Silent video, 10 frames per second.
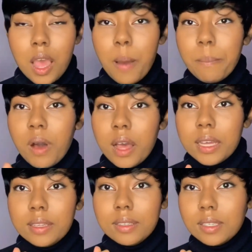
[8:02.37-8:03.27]

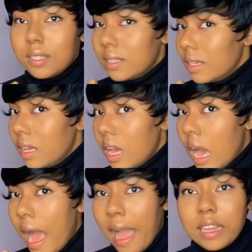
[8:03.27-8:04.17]
But
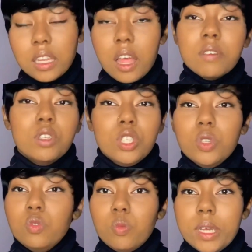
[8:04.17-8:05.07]
I love to
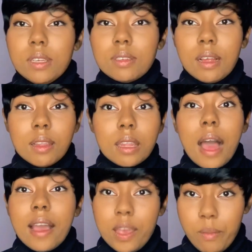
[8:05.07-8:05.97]
use wigs a
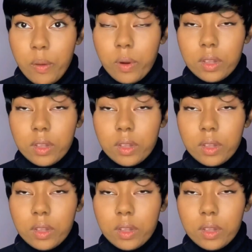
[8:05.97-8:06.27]
lot in my work.